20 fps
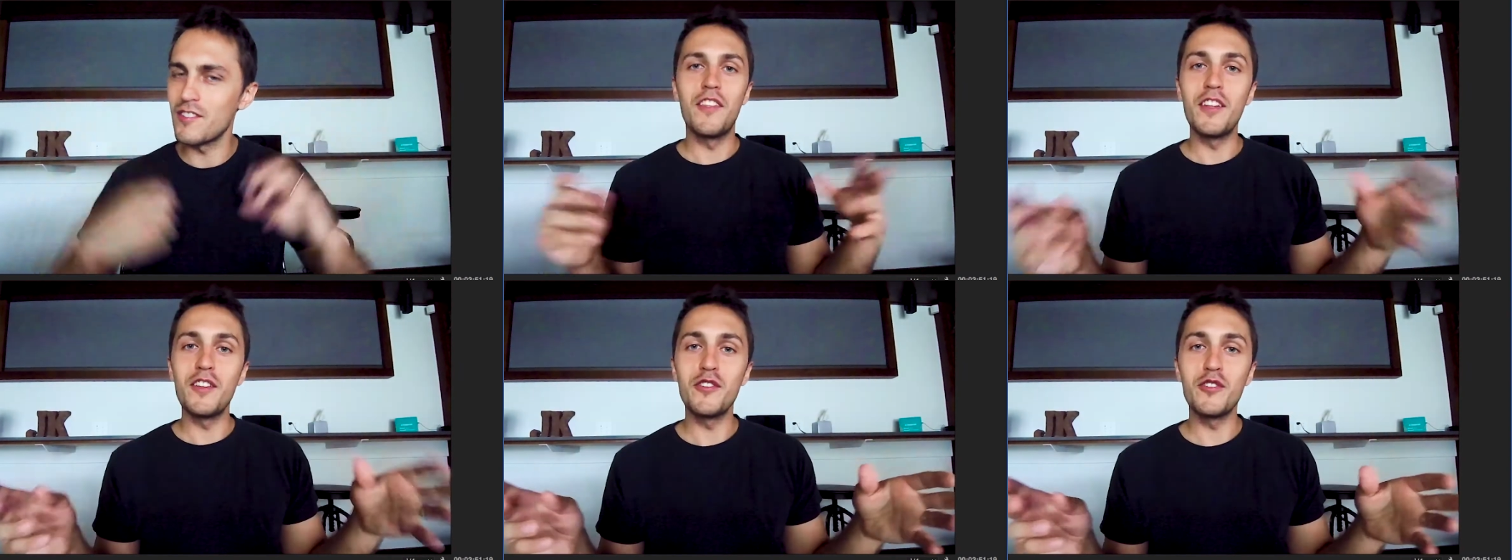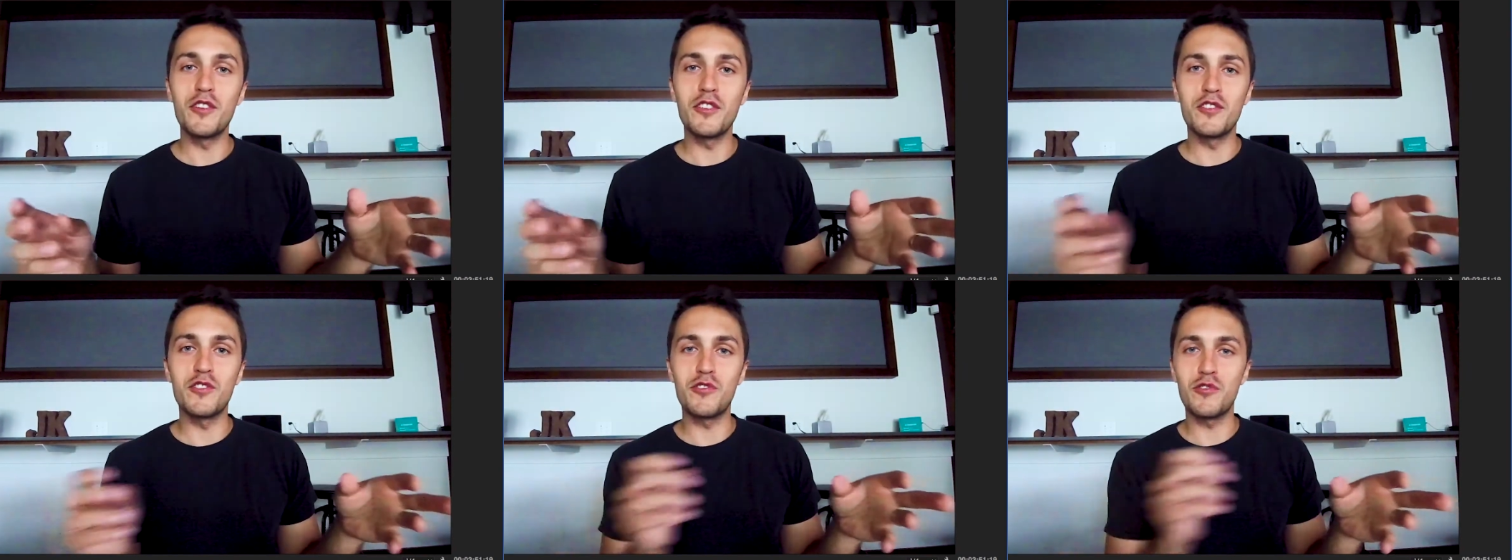Then you
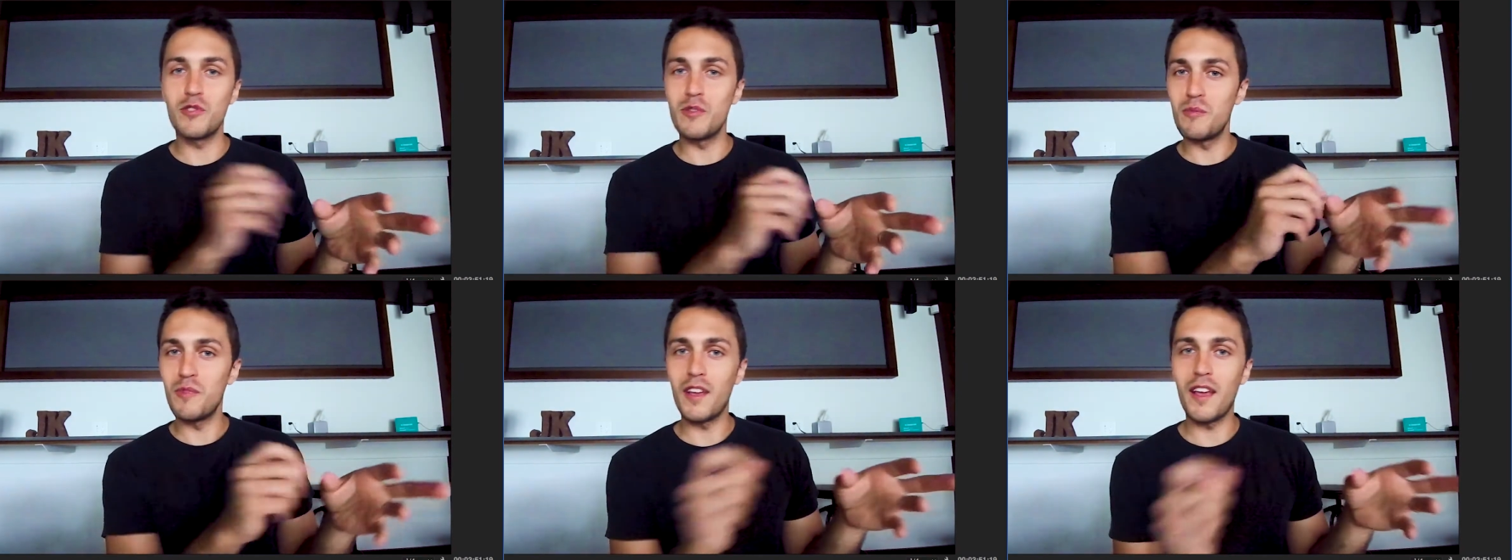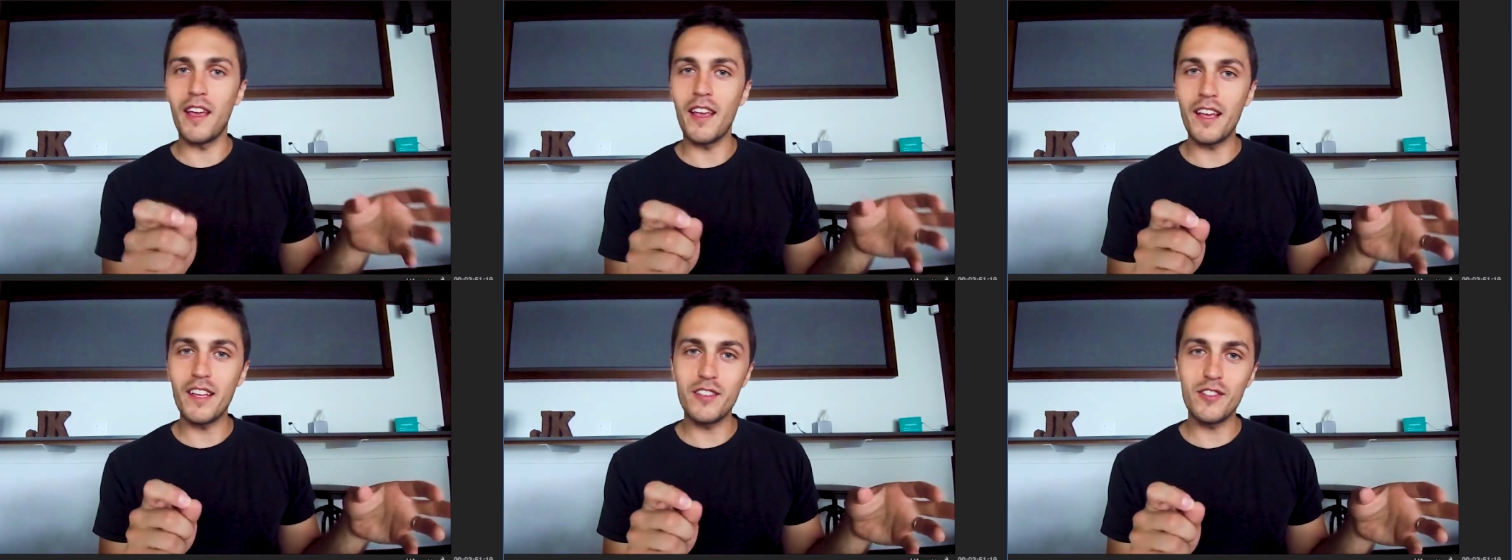can trim the
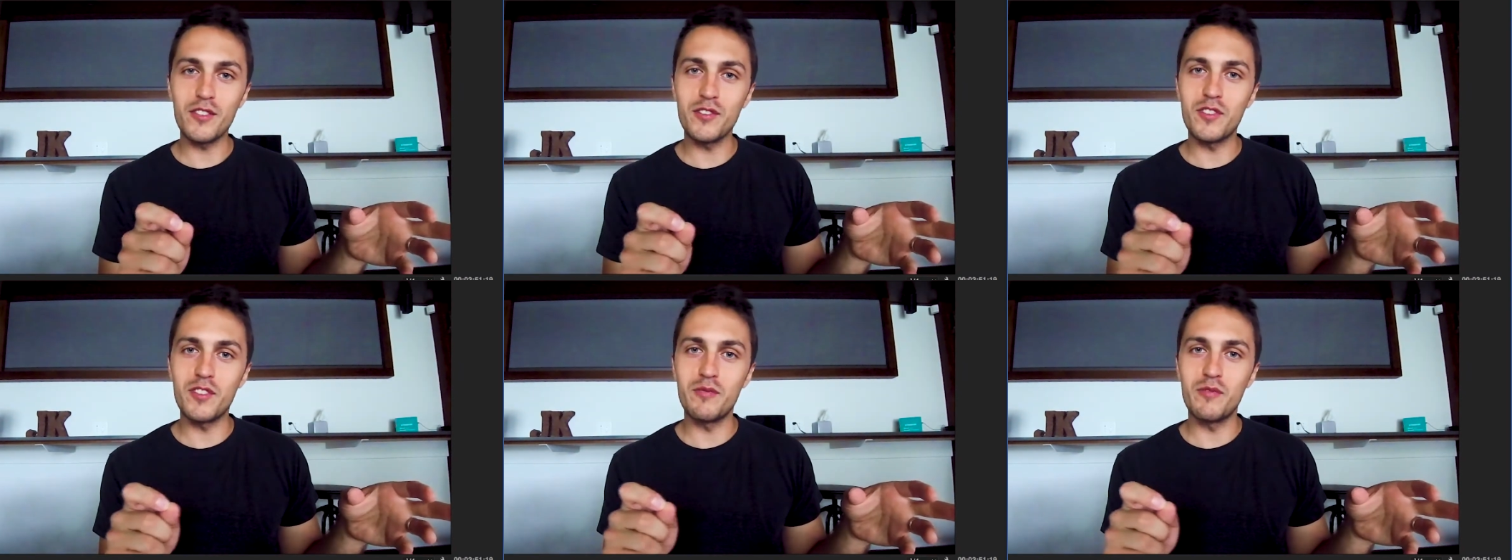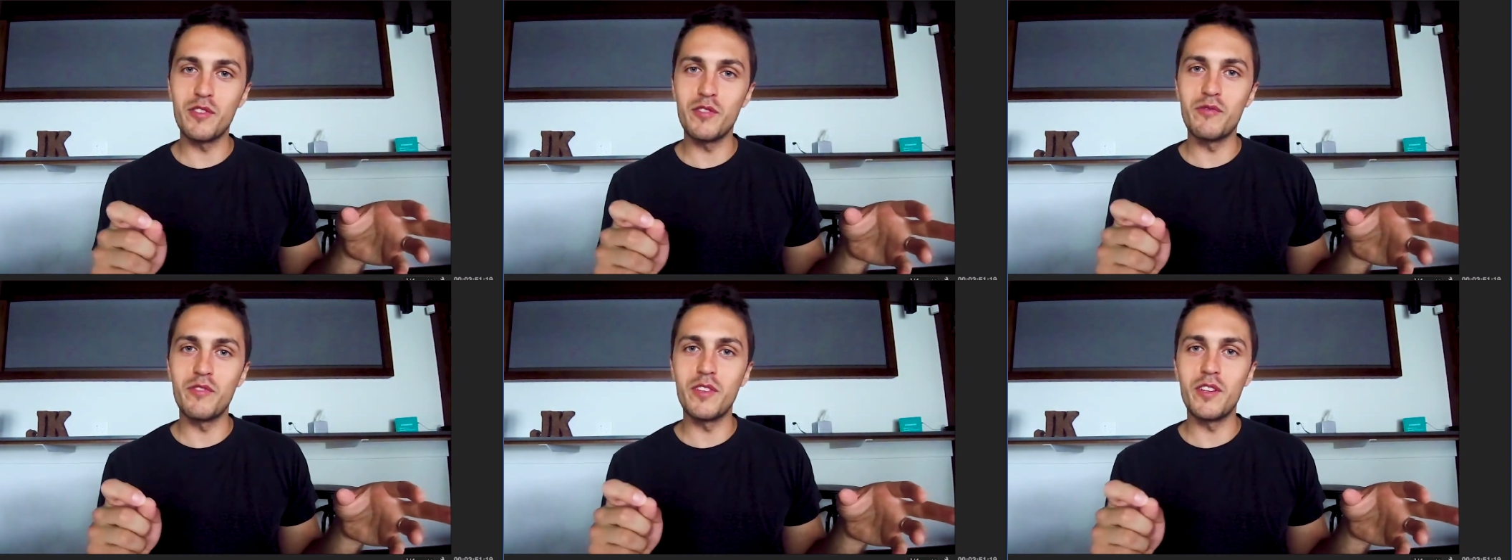handles of
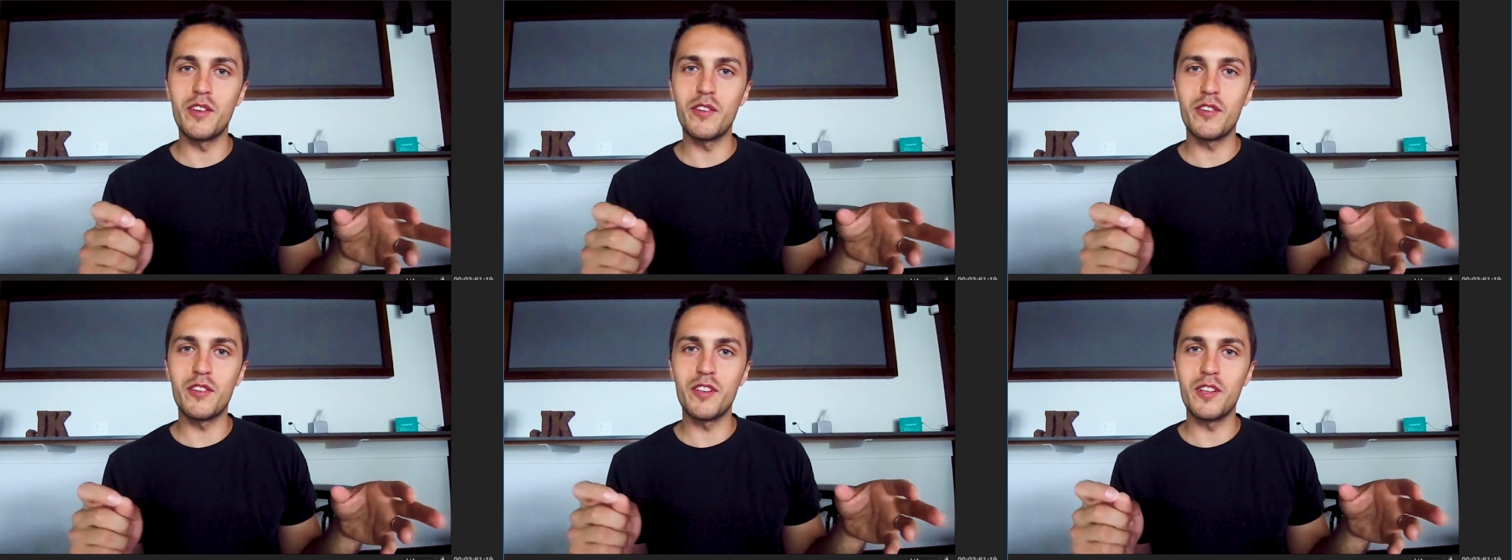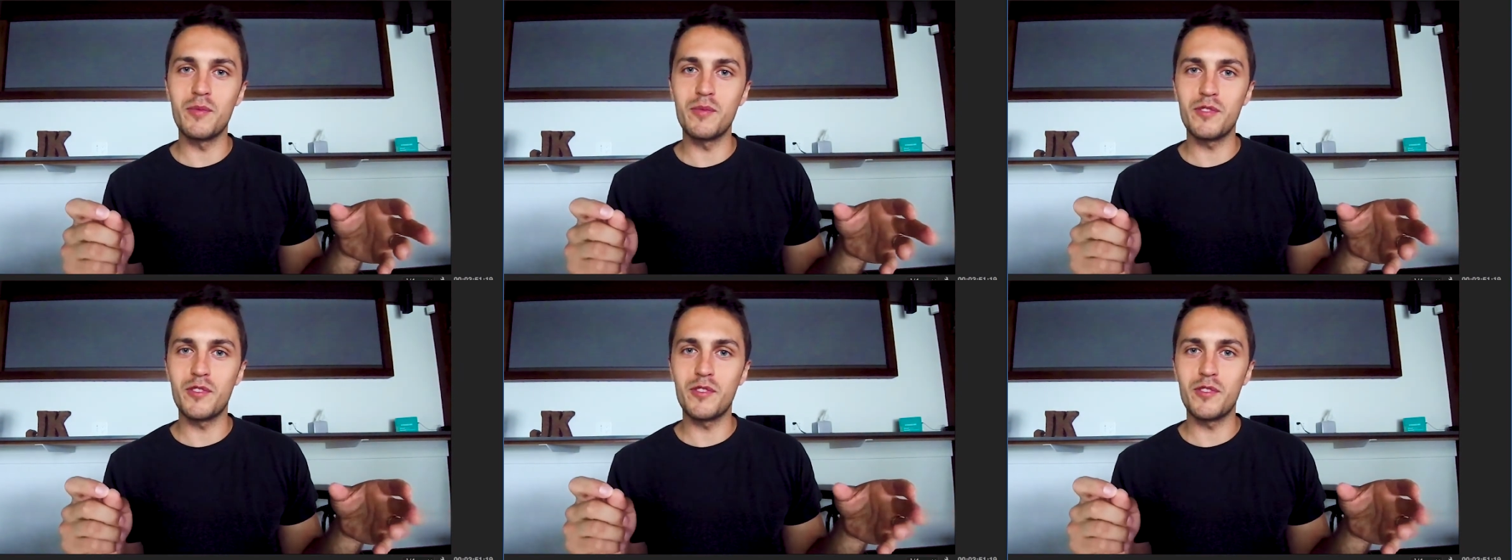your video clip